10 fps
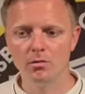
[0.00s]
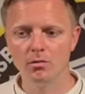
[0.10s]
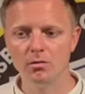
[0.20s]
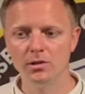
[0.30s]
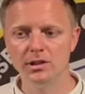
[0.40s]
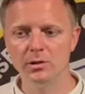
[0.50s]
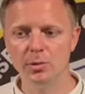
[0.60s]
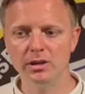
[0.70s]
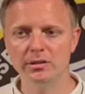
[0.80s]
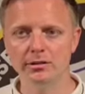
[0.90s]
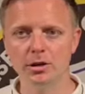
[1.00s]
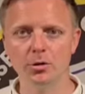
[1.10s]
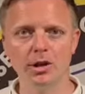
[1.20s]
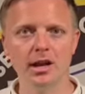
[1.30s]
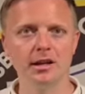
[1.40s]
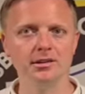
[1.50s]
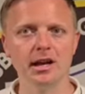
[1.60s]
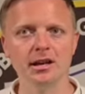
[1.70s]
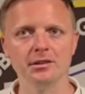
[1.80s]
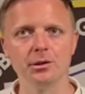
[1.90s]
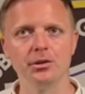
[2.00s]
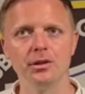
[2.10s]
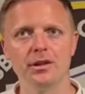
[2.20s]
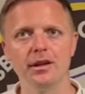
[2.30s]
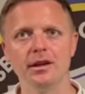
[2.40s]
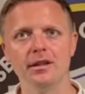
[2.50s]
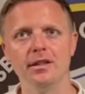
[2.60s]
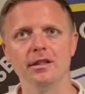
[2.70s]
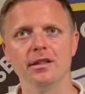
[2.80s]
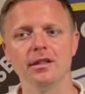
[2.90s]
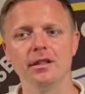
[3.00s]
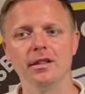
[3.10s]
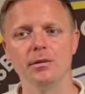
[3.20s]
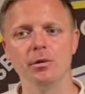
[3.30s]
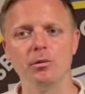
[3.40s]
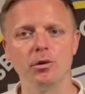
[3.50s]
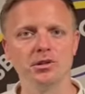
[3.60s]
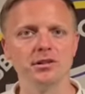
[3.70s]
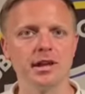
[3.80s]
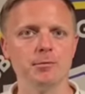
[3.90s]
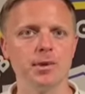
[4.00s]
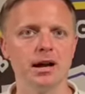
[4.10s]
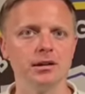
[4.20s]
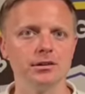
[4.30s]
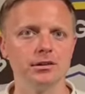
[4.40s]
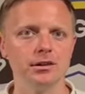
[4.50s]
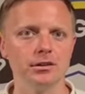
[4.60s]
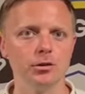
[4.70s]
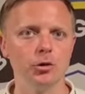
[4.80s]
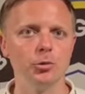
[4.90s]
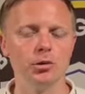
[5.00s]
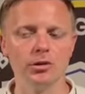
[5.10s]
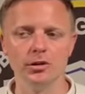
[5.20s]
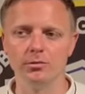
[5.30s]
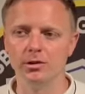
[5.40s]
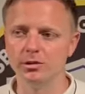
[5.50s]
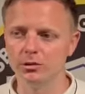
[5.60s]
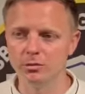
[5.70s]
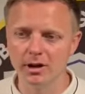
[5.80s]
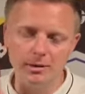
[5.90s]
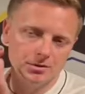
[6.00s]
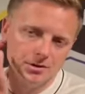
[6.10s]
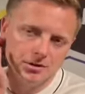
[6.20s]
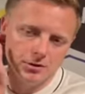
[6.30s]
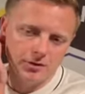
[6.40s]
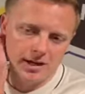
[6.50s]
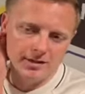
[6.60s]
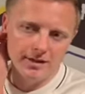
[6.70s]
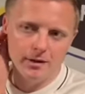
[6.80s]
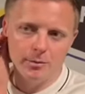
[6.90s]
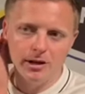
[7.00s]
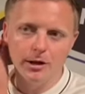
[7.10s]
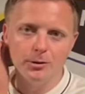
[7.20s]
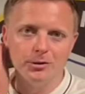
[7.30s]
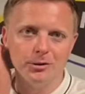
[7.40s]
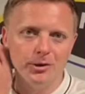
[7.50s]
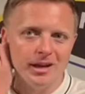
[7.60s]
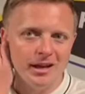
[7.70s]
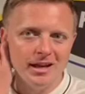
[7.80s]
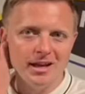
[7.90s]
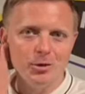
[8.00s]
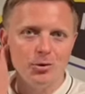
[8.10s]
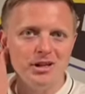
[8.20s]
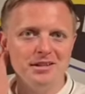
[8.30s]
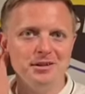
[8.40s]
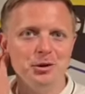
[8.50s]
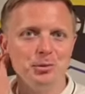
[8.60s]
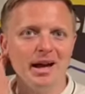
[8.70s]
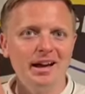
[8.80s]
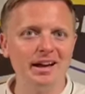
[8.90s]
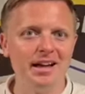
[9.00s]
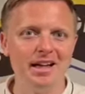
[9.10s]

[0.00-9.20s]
we did the basics okay. I still think the, like, when we watch this game back as a group and we do some clips and stuff, like, I think there'll be loads that we need to do better.